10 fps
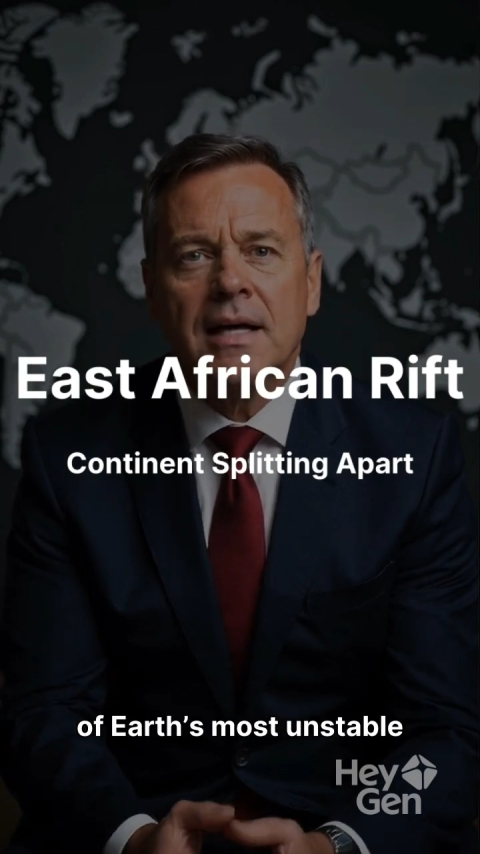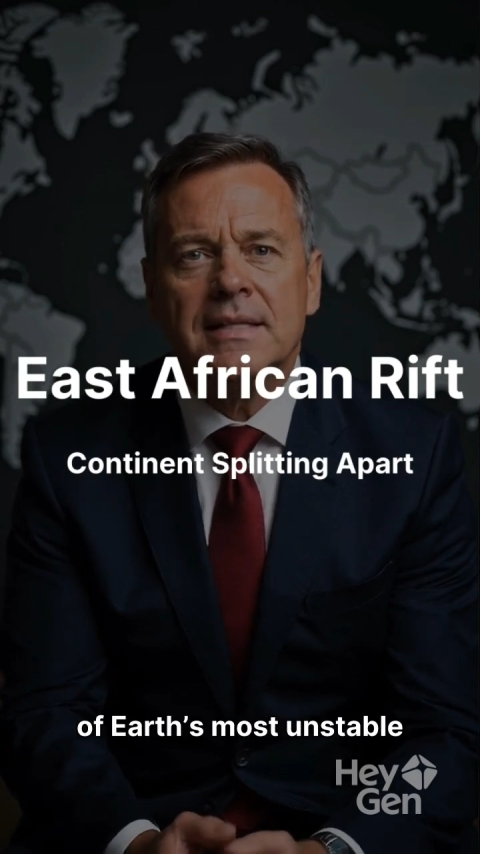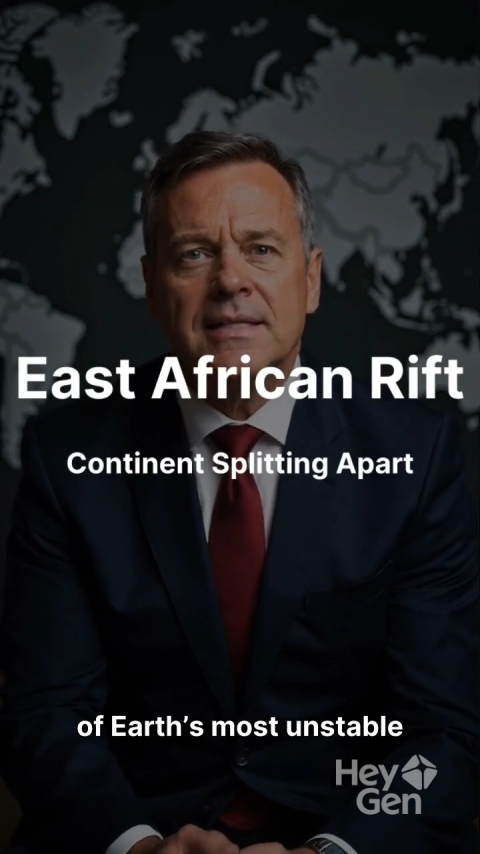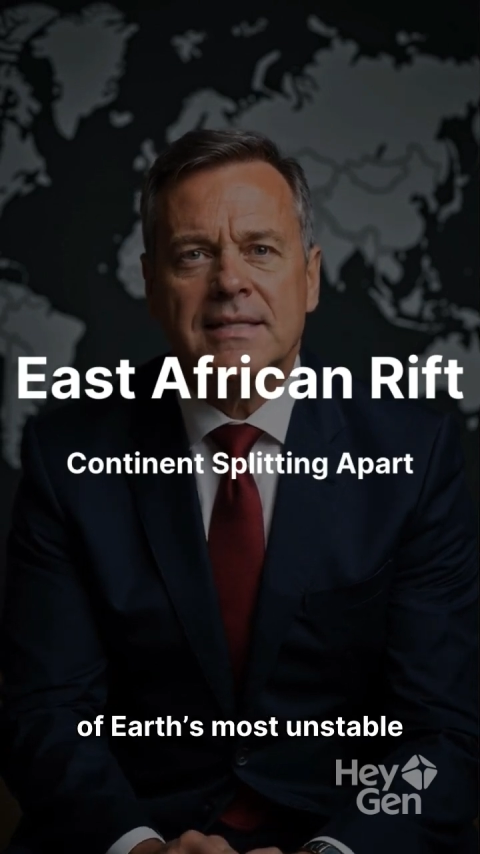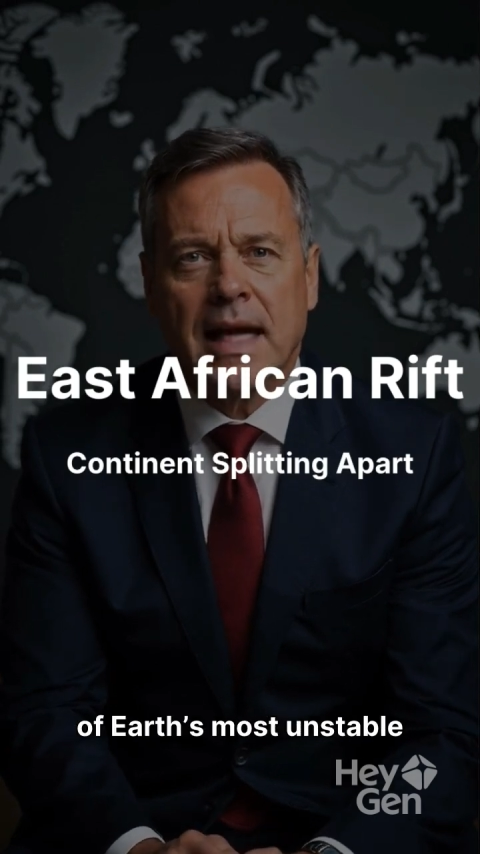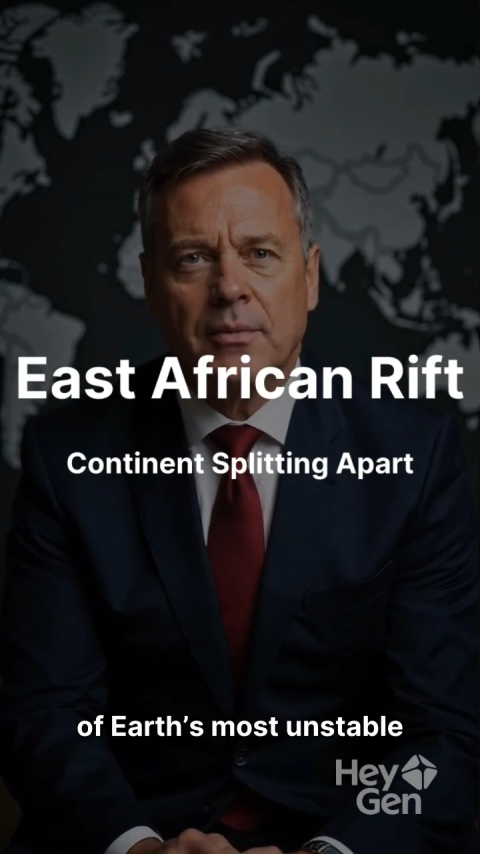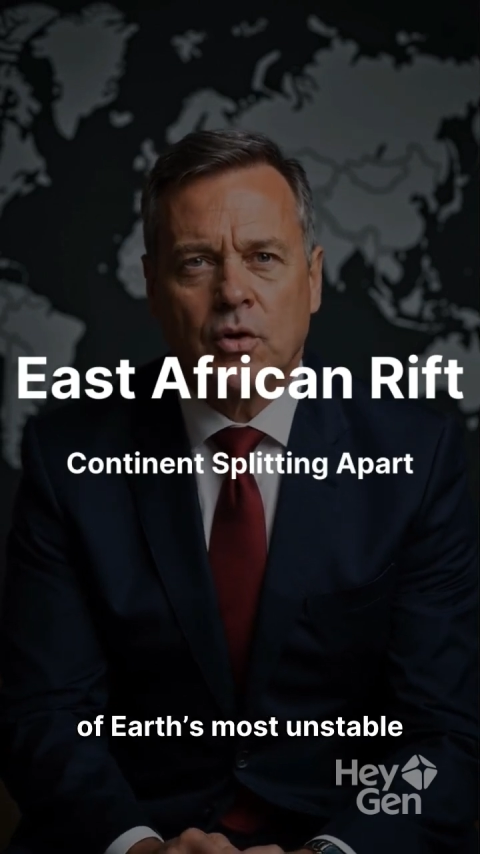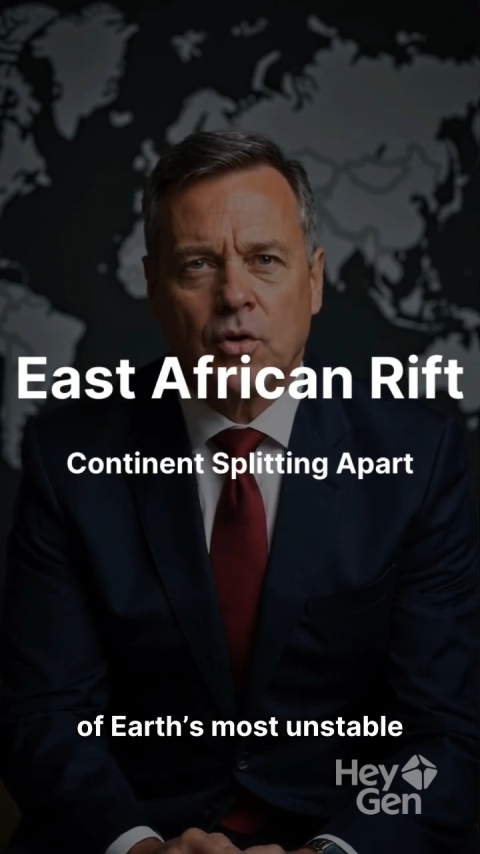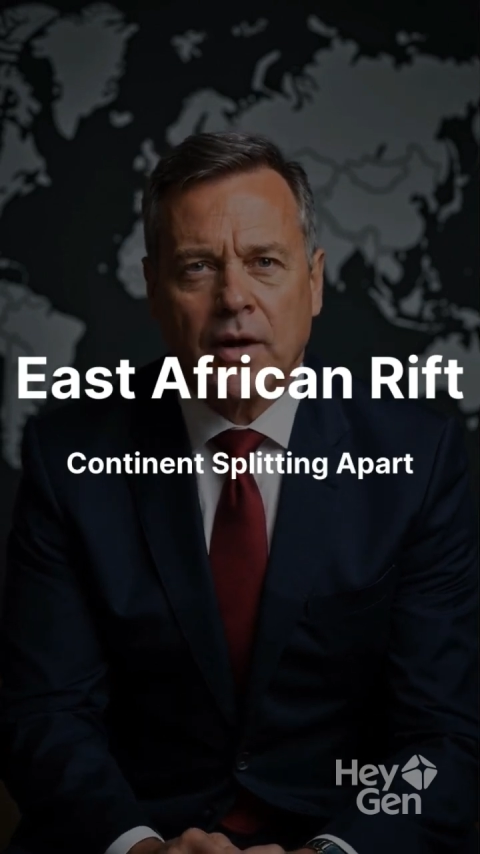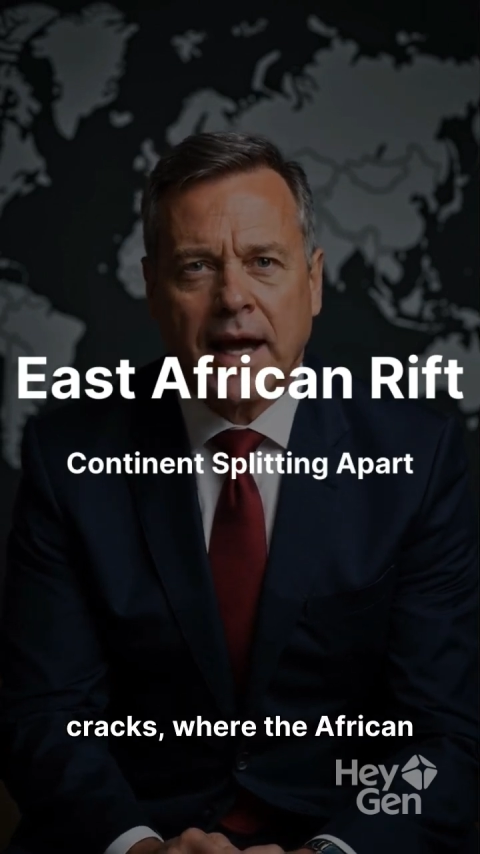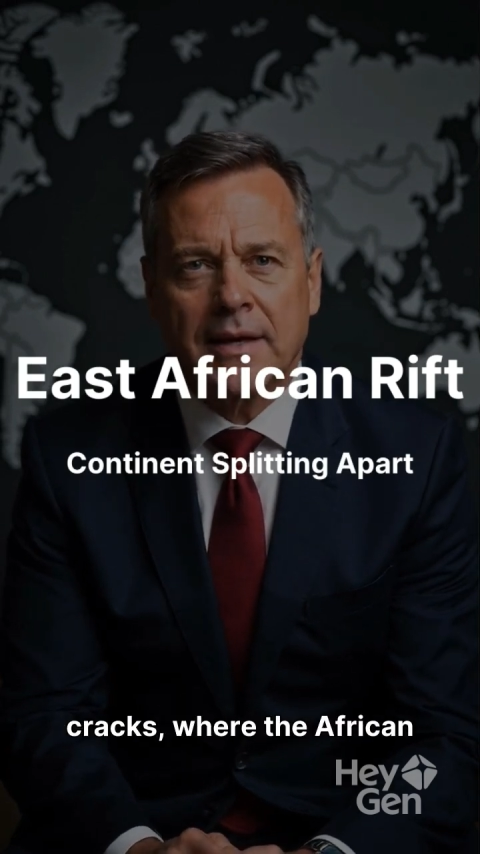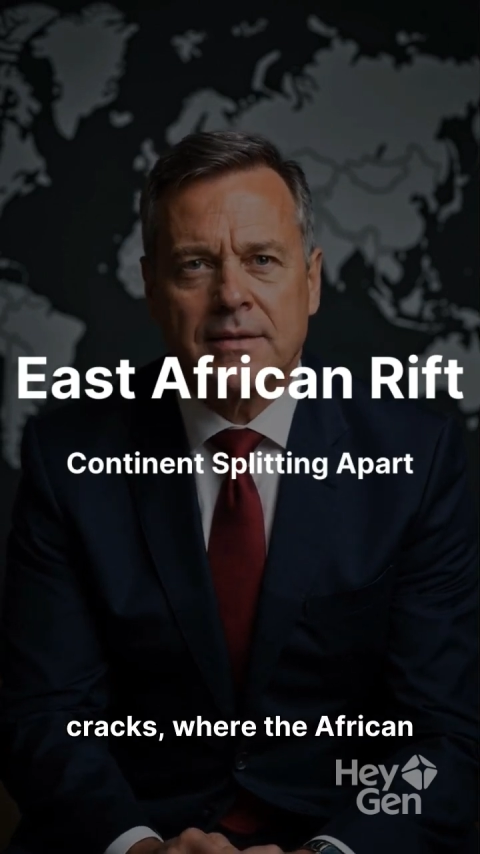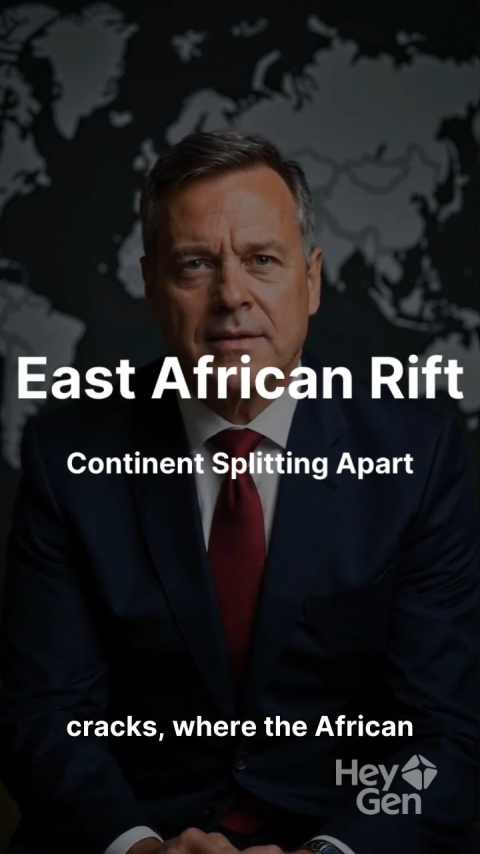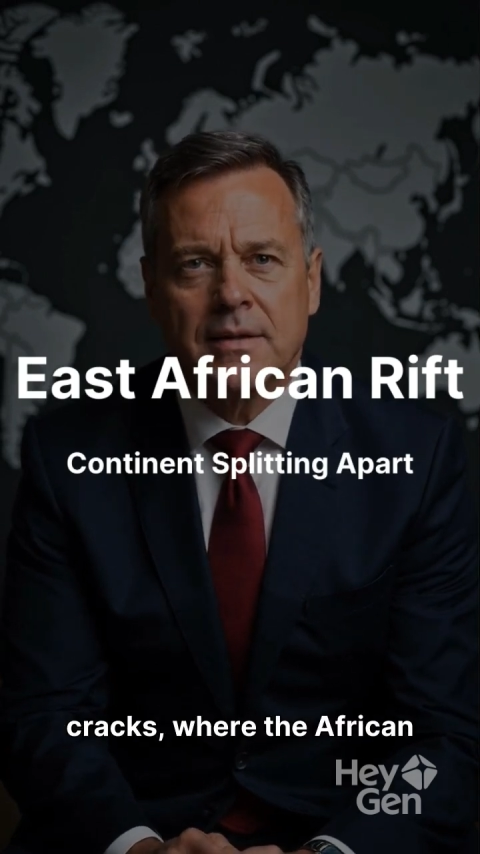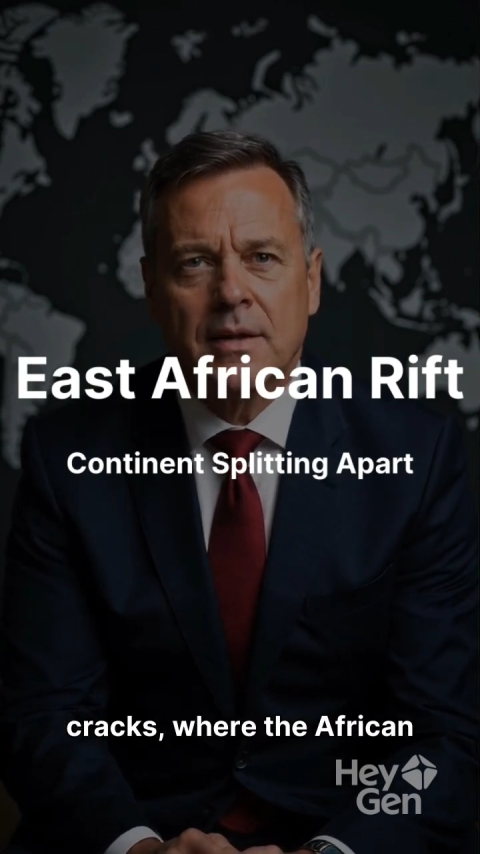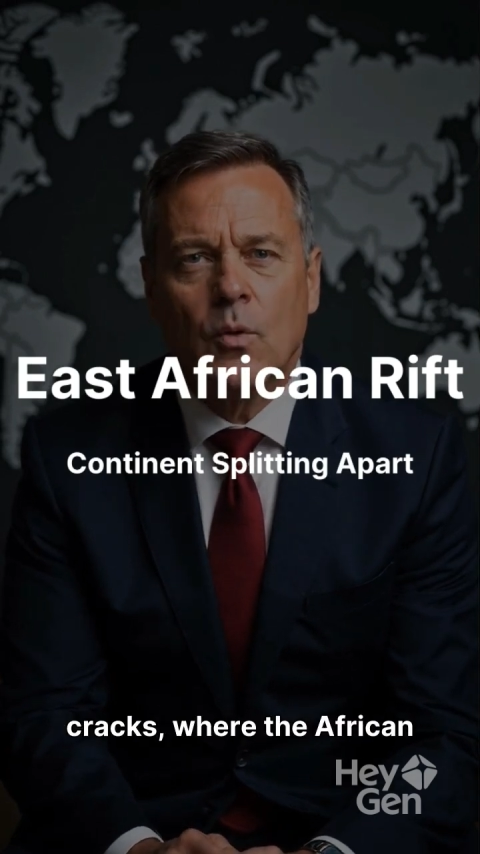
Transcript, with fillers: unstable cracks,